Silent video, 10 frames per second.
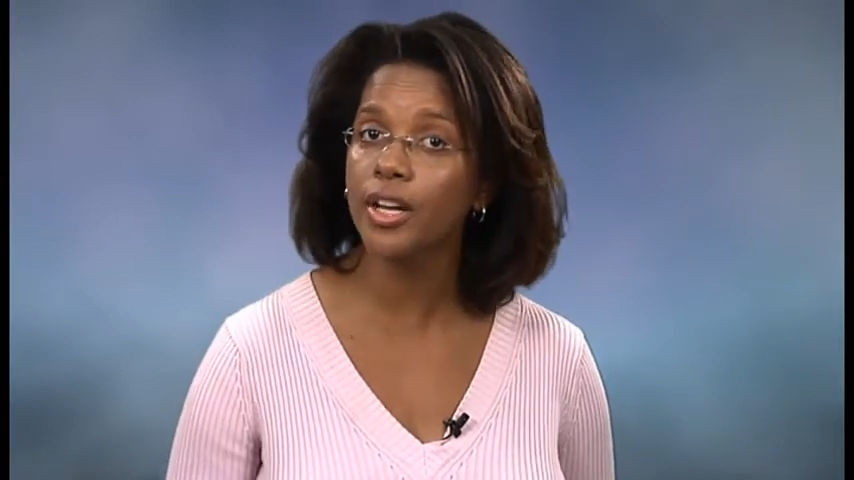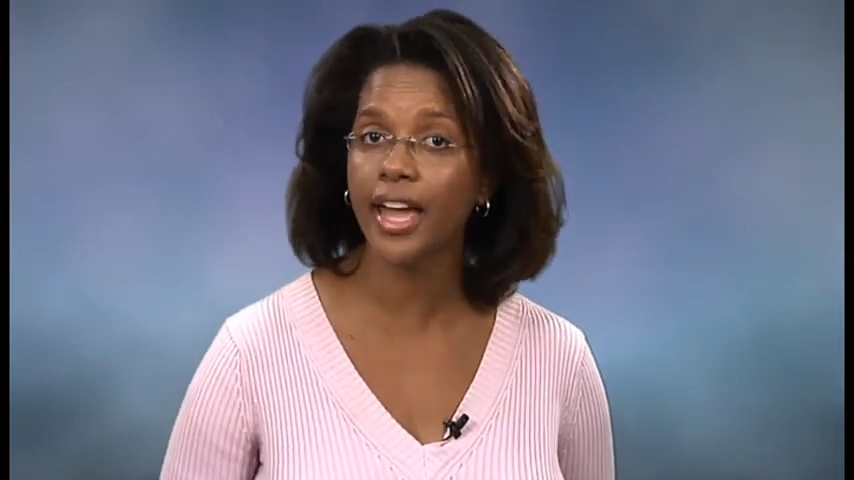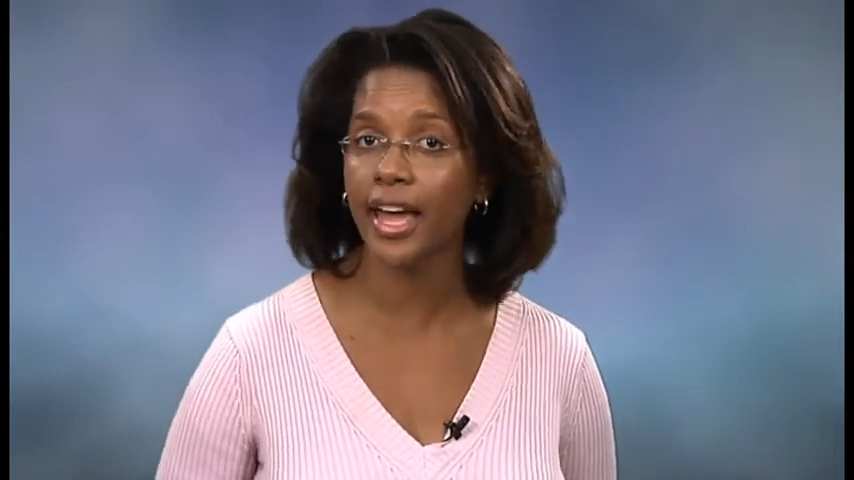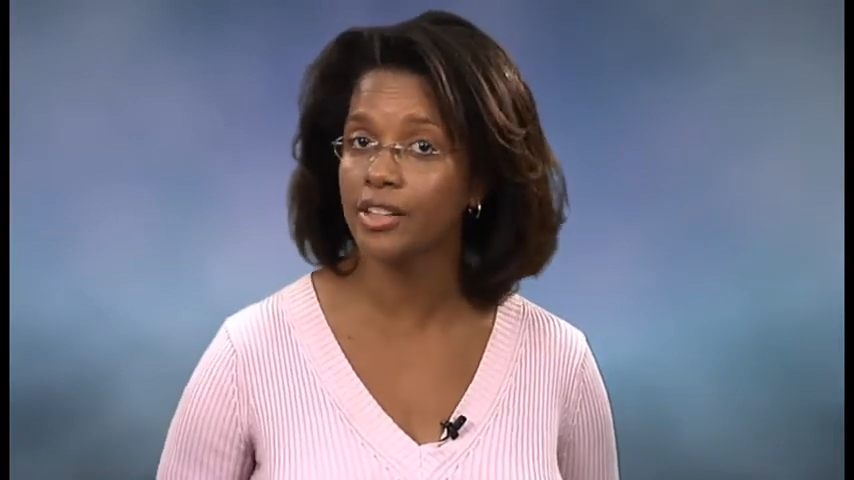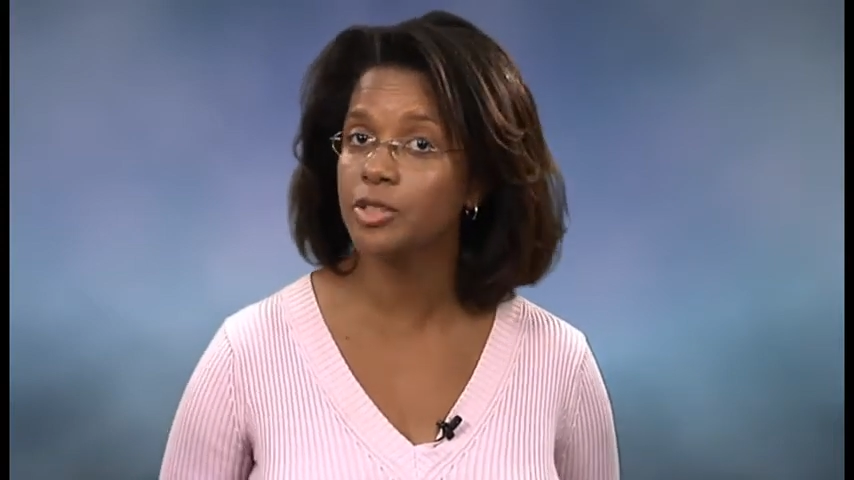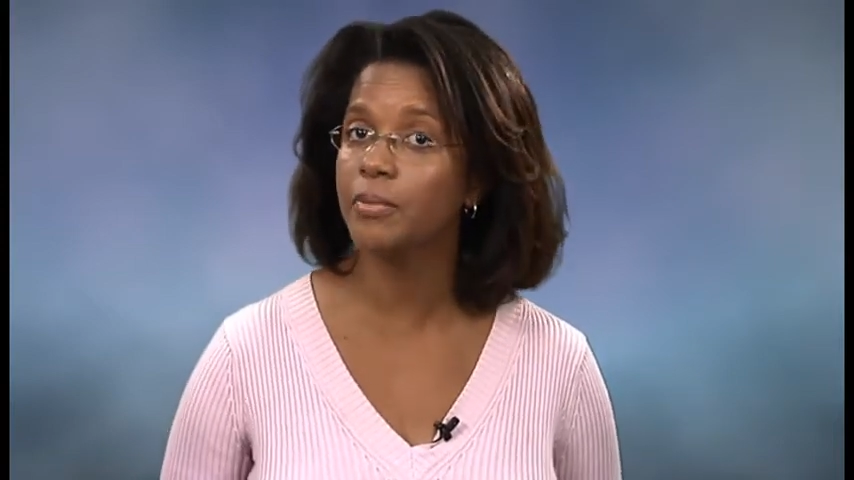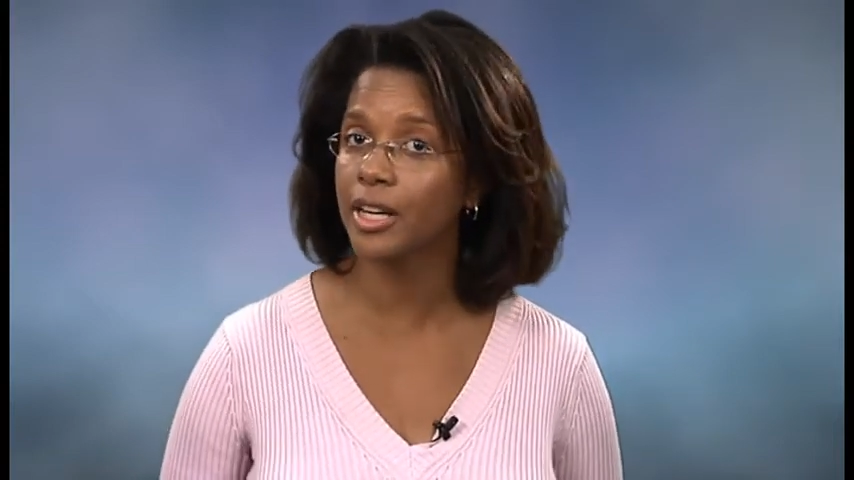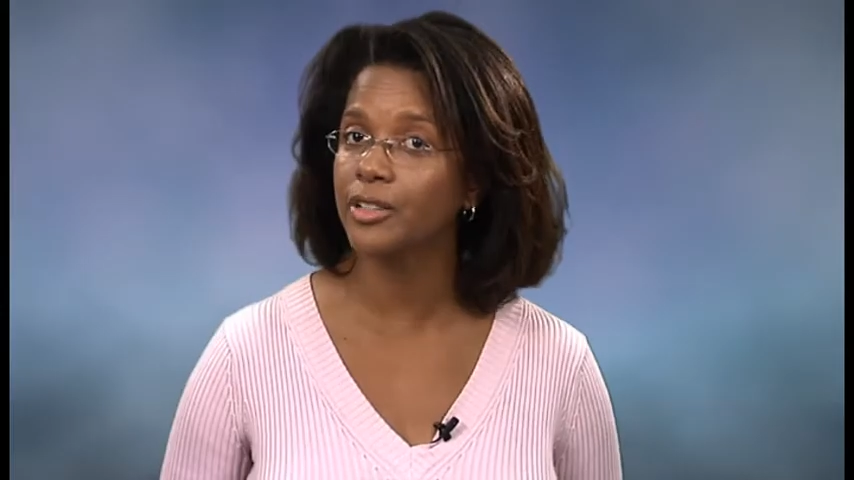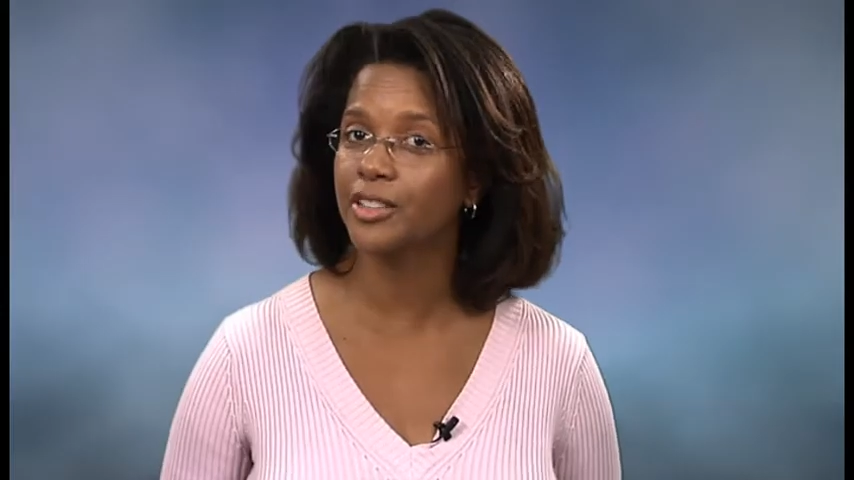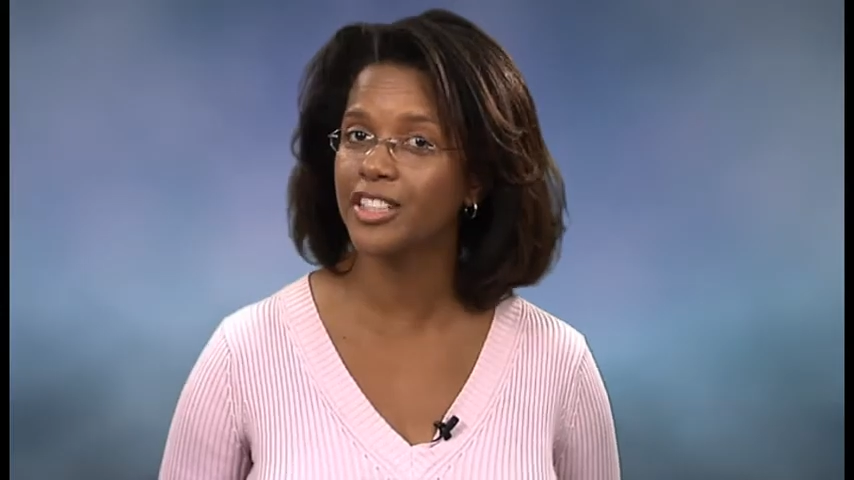cat's
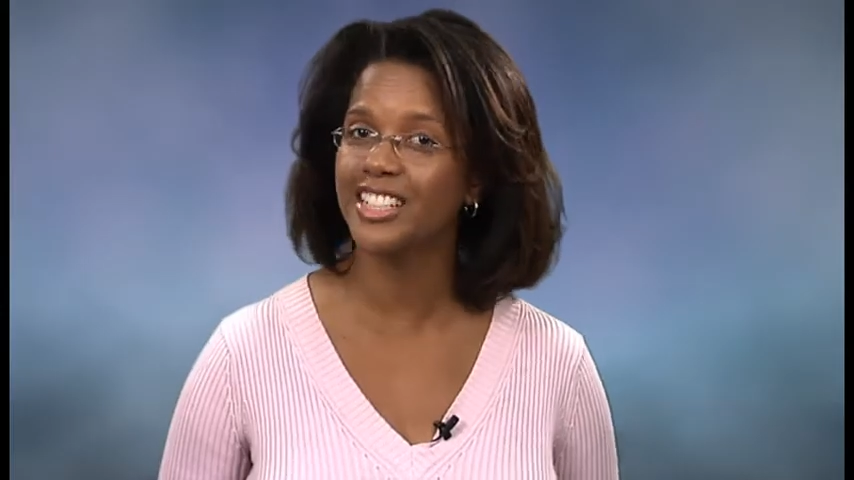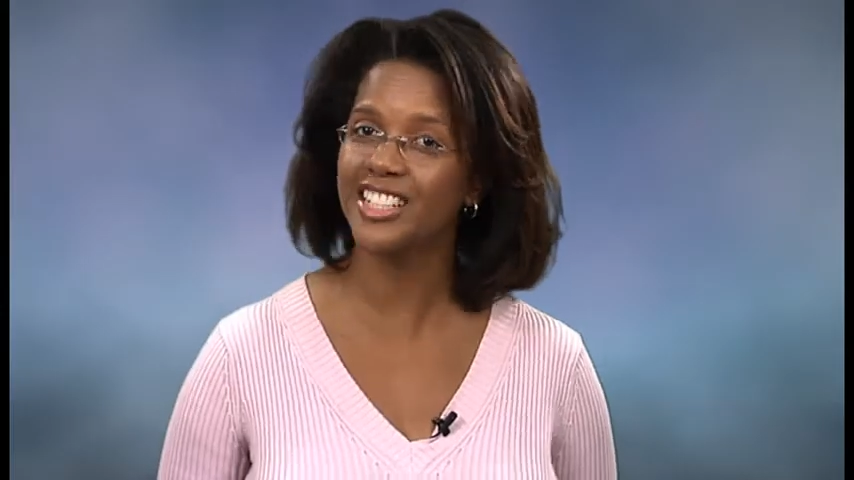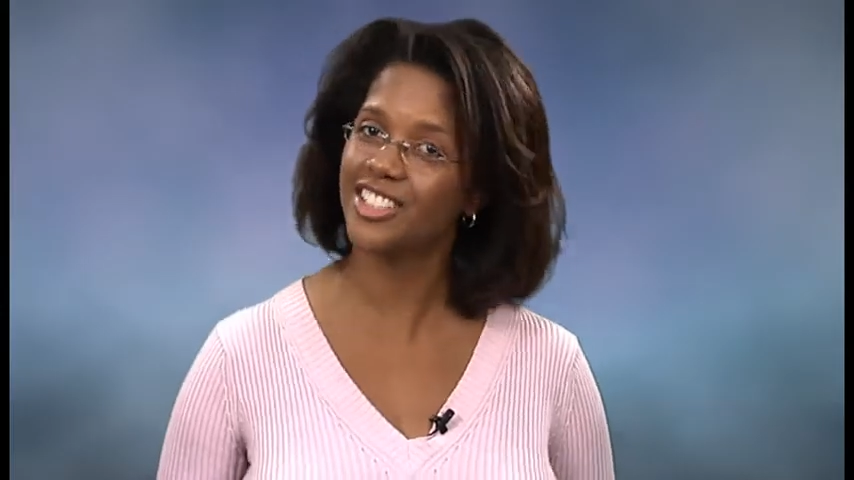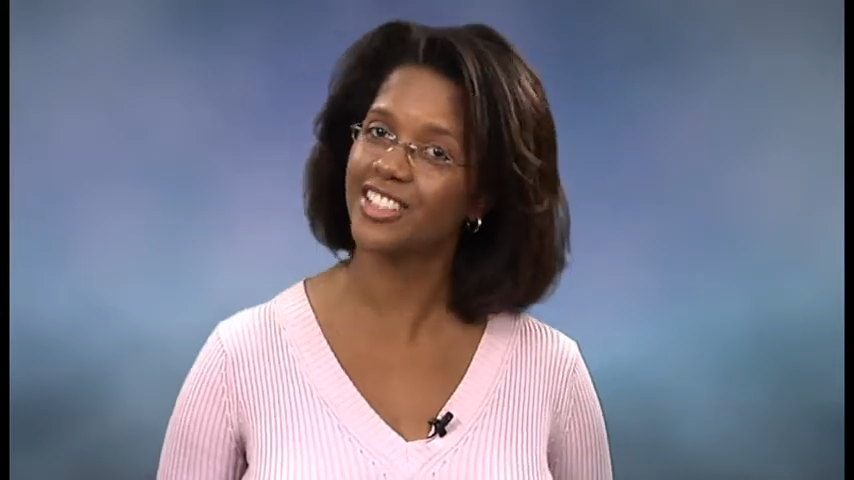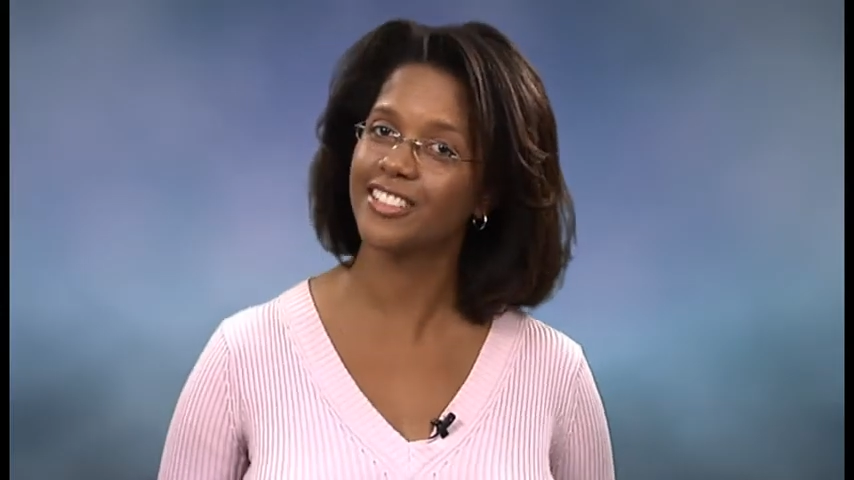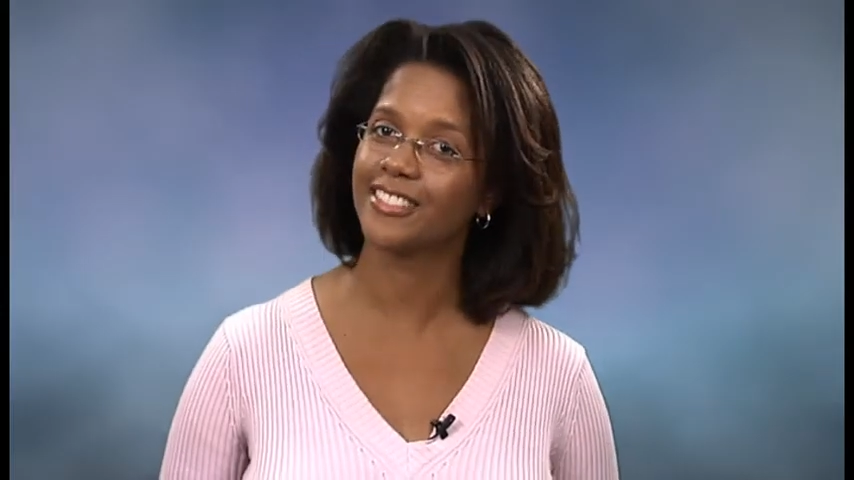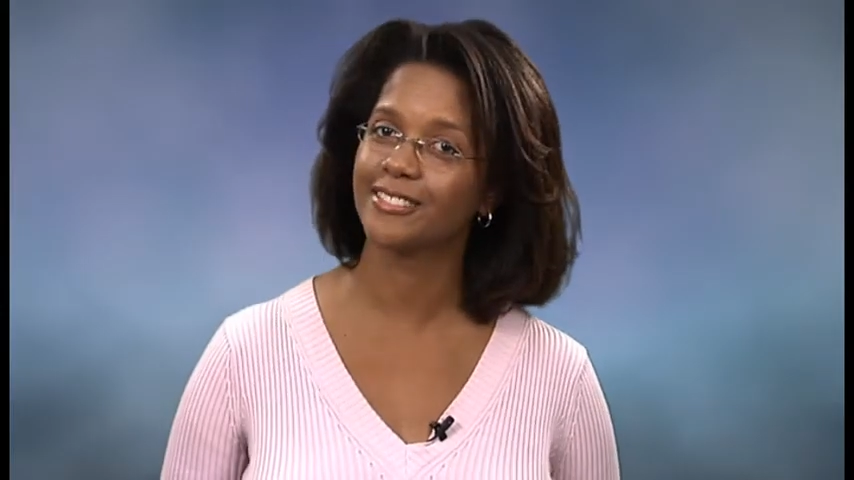medical condition.